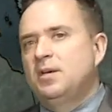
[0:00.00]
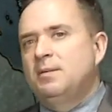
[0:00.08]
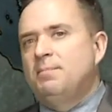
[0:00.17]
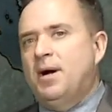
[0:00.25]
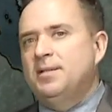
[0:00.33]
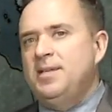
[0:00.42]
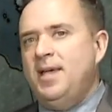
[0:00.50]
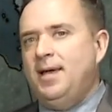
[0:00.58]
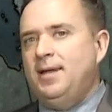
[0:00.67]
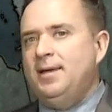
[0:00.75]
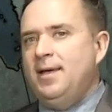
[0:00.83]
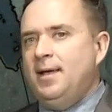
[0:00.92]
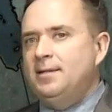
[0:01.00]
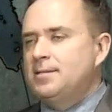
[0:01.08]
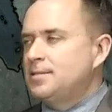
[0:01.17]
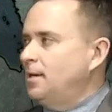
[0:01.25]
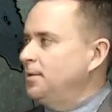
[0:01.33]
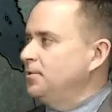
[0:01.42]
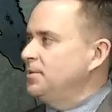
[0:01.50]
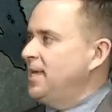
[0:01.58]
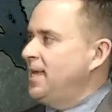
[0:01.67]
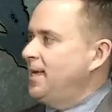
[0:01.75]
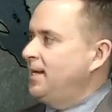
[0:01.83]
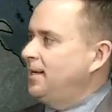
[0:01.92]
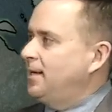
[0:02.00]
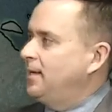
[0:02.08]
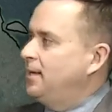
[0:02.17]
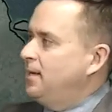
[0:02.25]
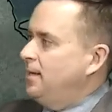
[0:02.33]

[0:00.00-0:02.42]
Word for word: Montana and southern Canada.